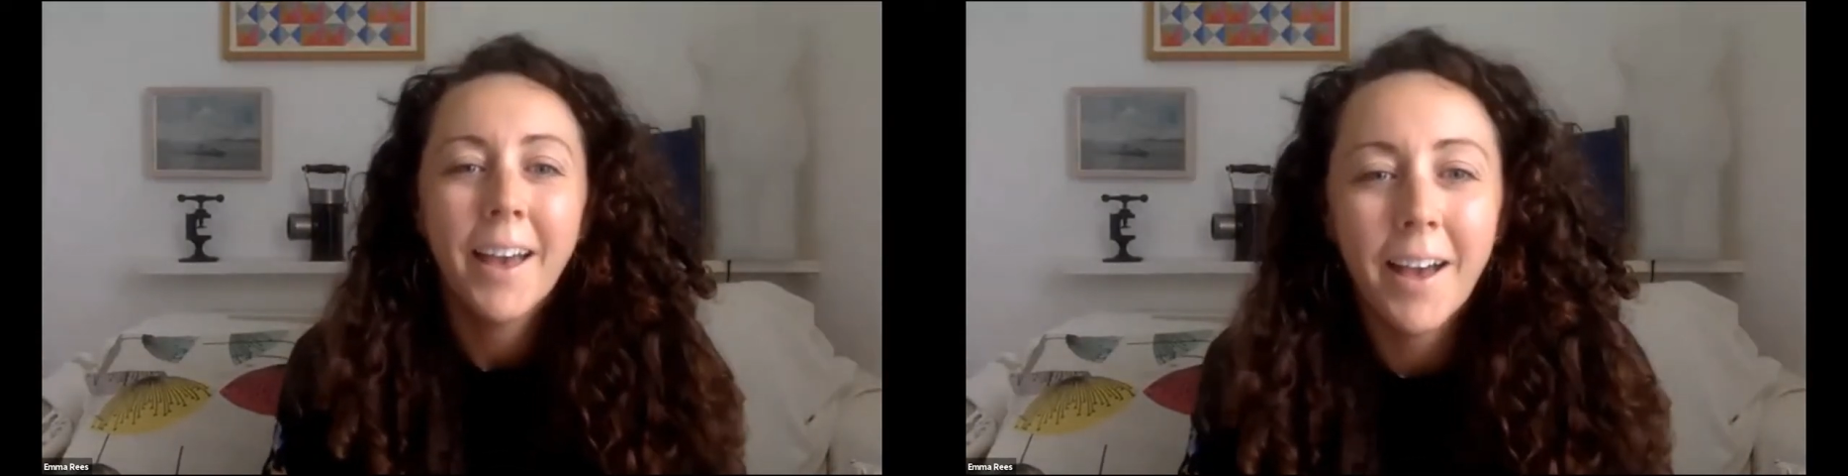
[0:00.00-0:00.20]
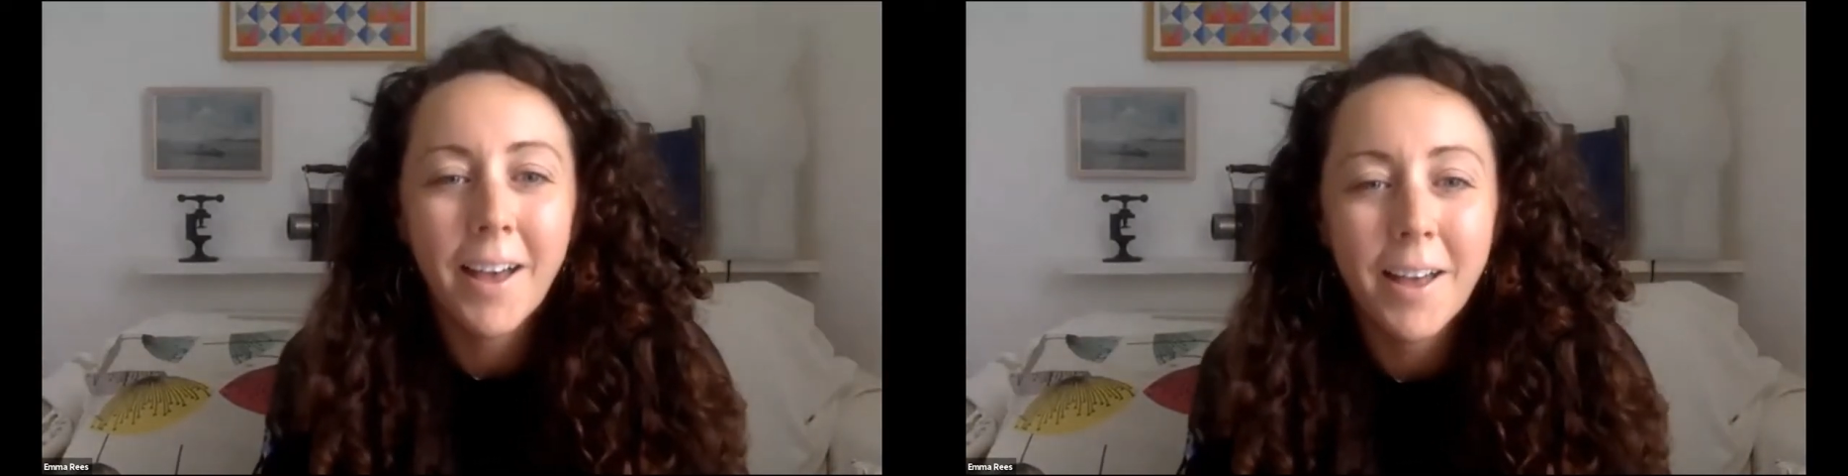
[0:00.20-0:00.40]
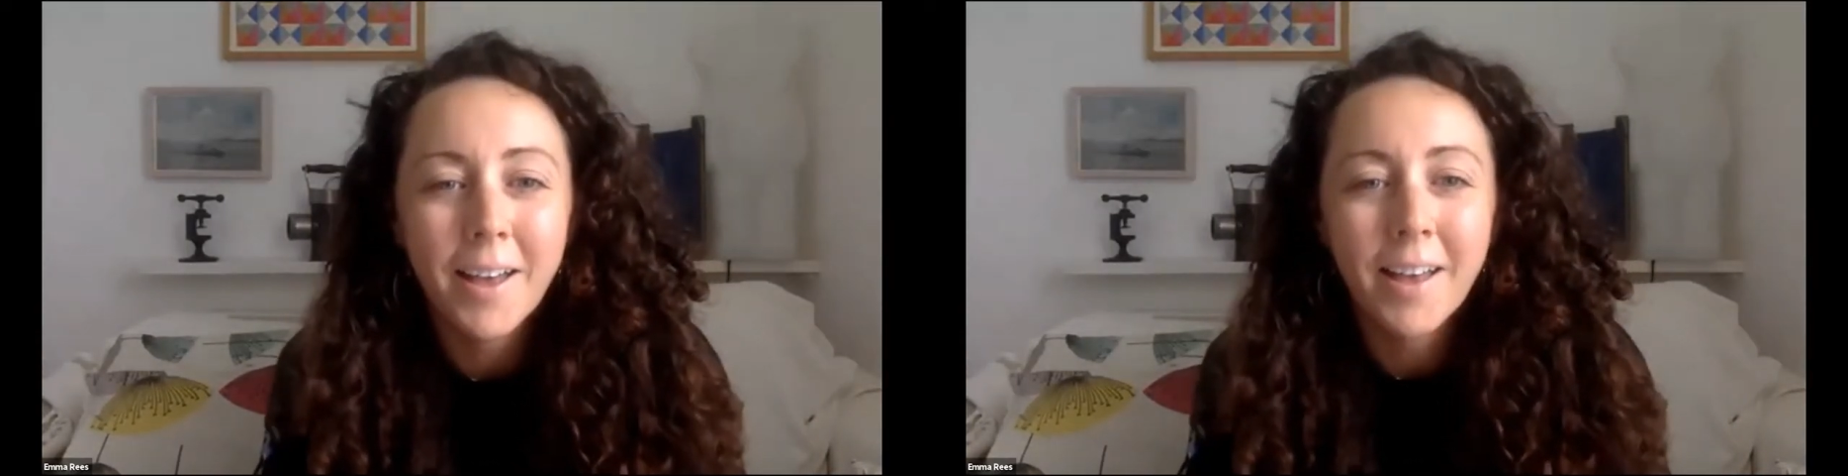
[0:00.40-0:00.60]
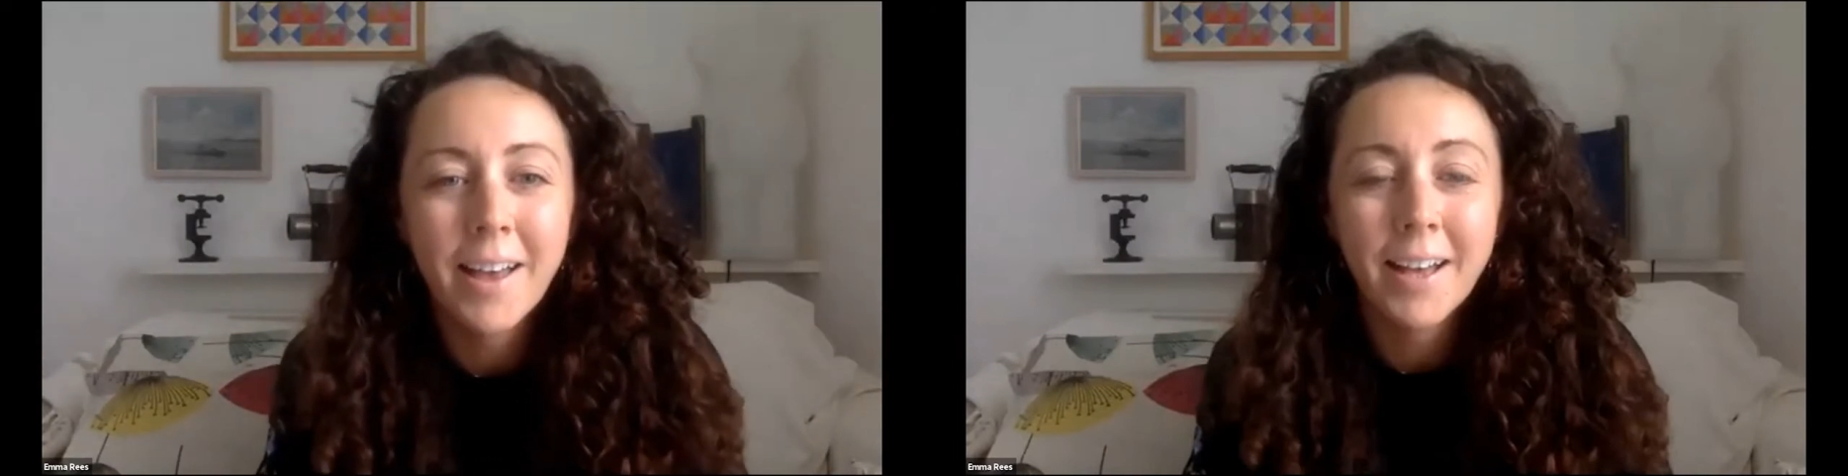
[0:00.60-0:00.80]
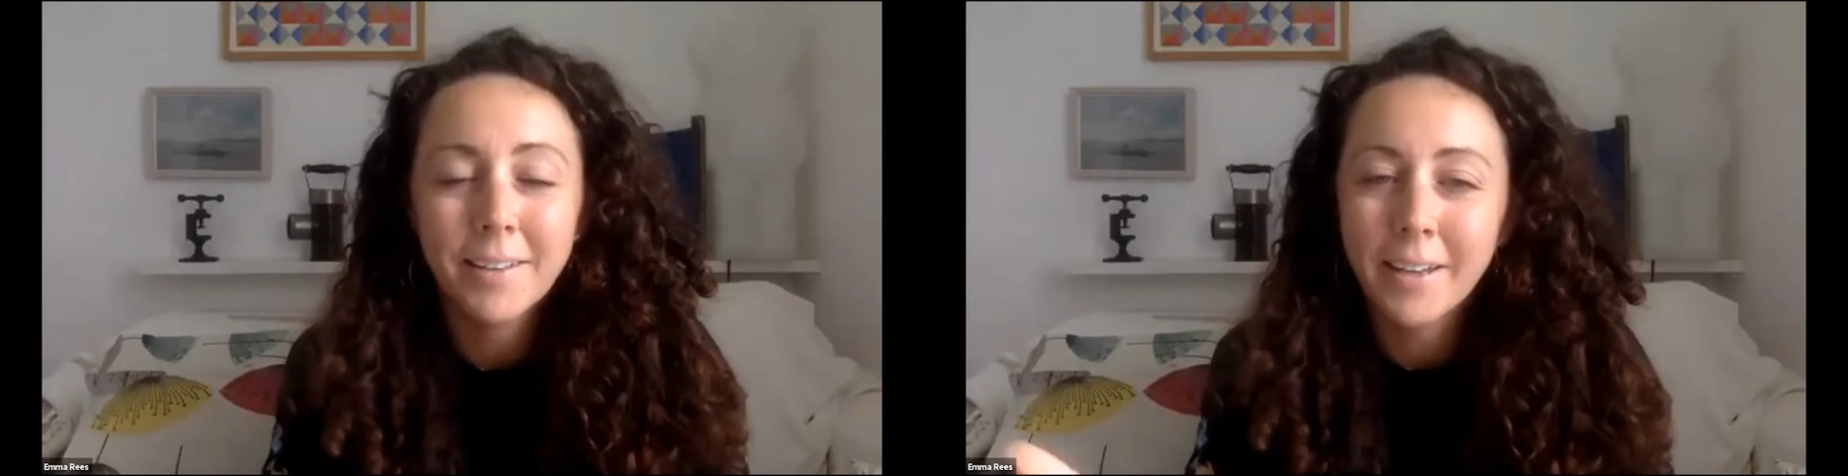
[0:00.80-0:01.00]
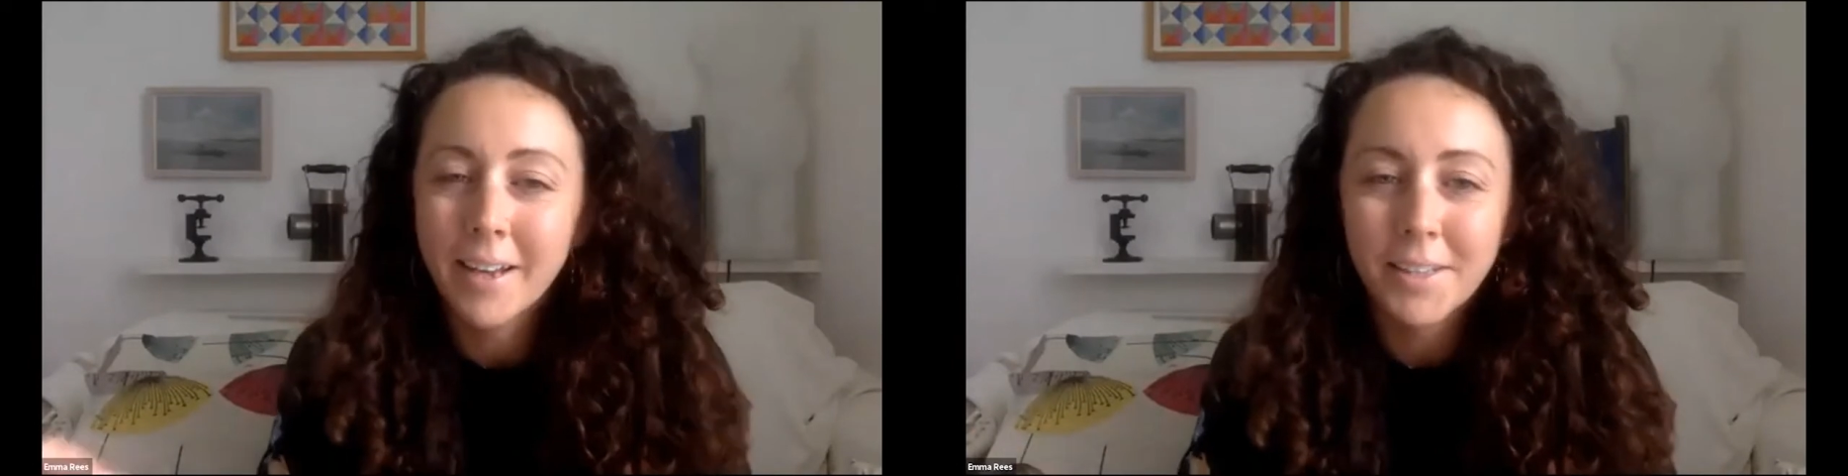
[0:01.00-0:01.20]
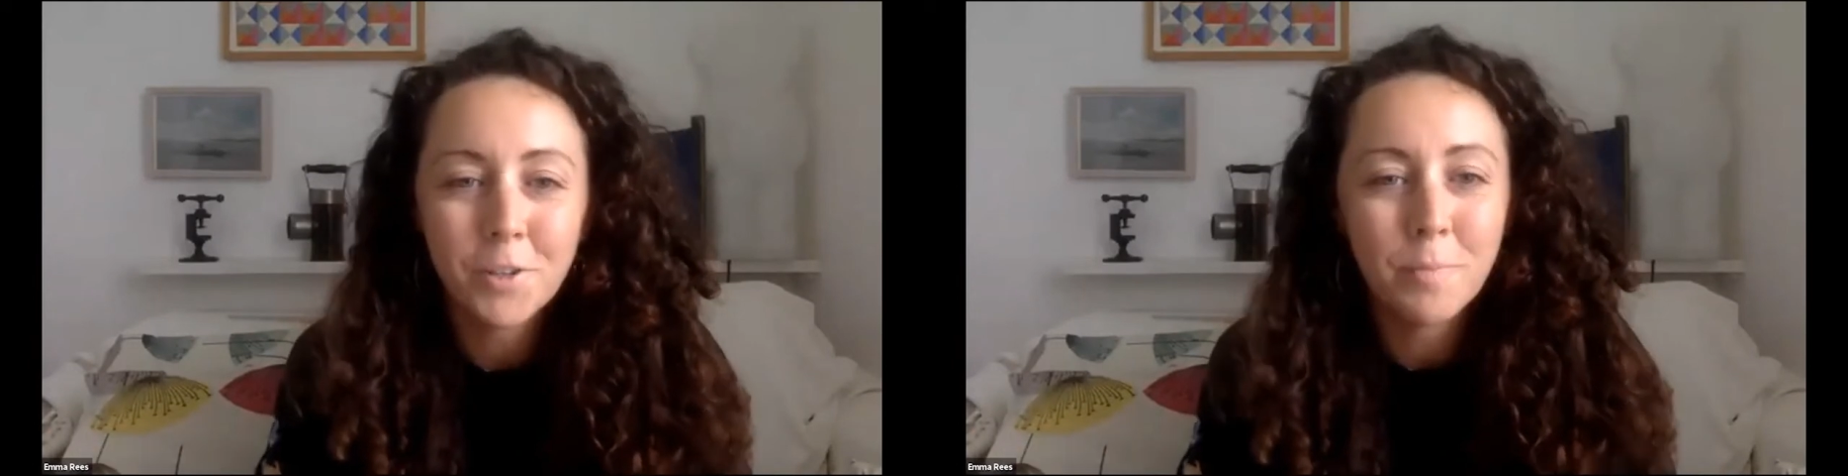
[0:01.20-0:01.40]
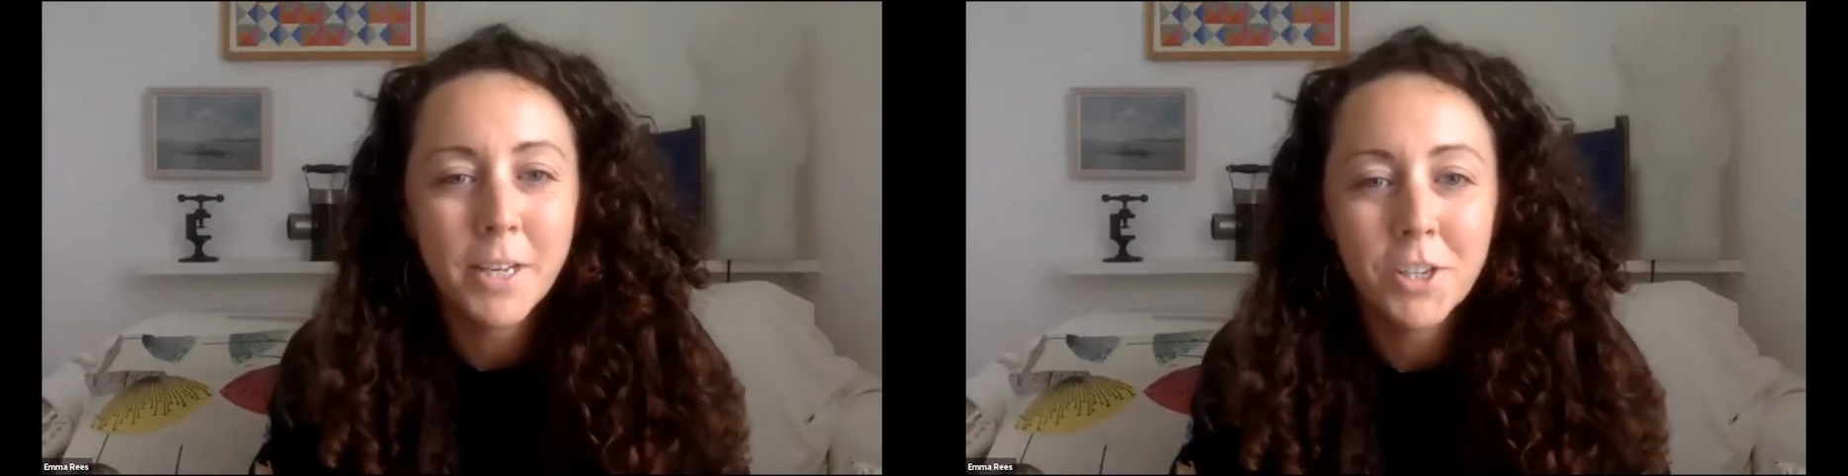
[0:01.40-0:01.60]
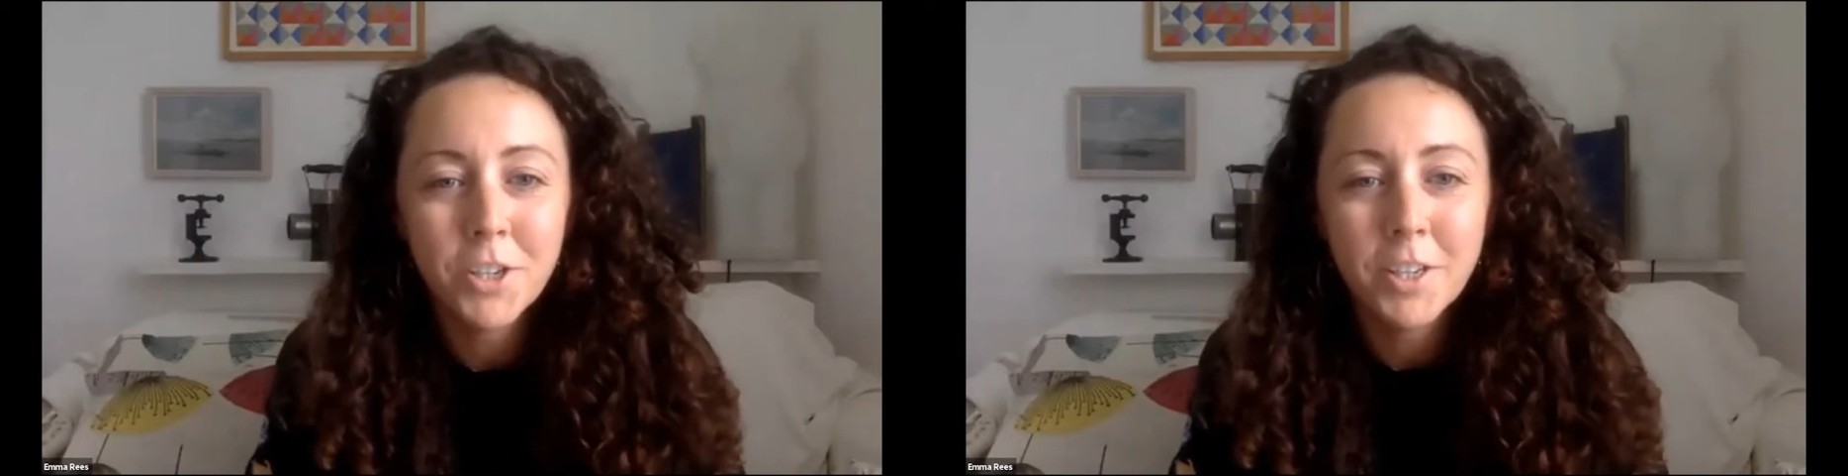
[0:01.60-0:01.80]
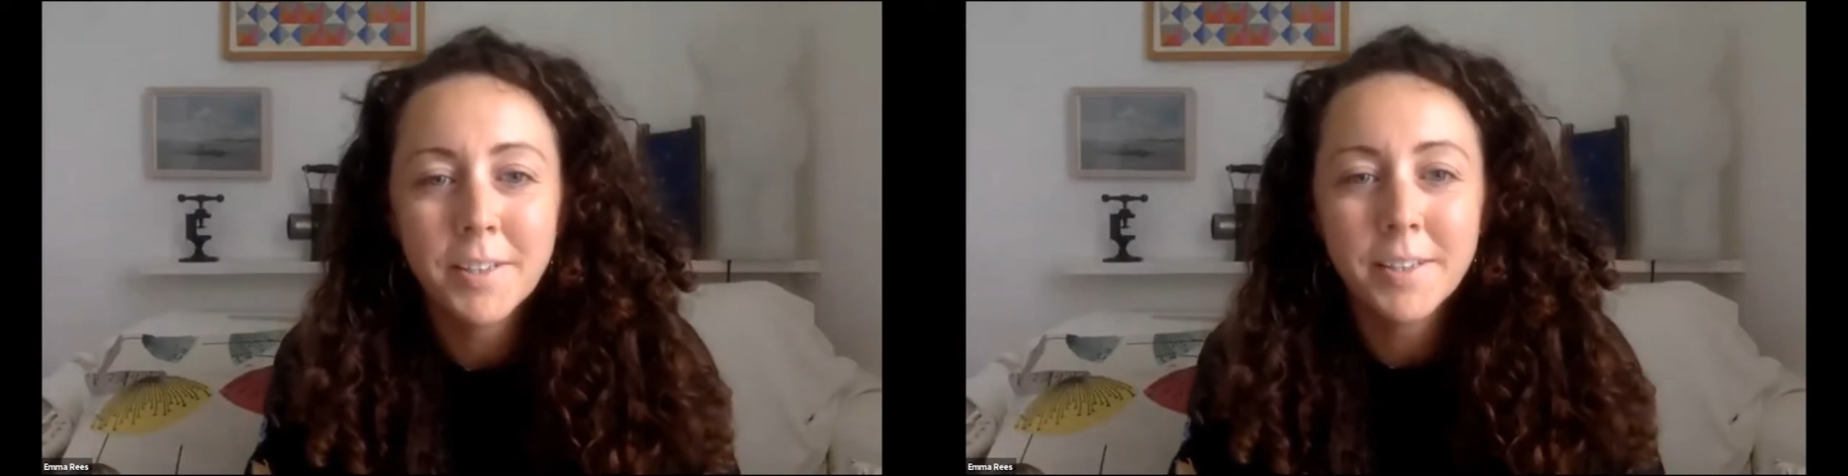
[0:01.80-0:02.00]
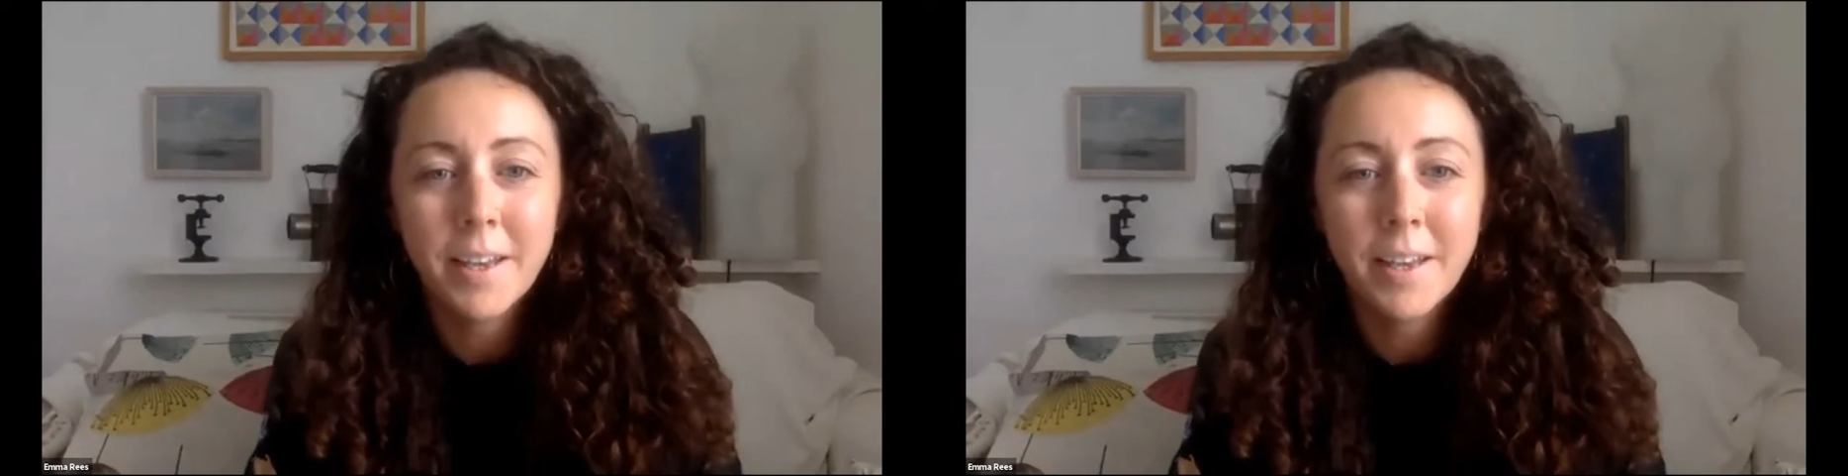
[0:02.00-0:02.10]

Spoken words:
As John mentioned,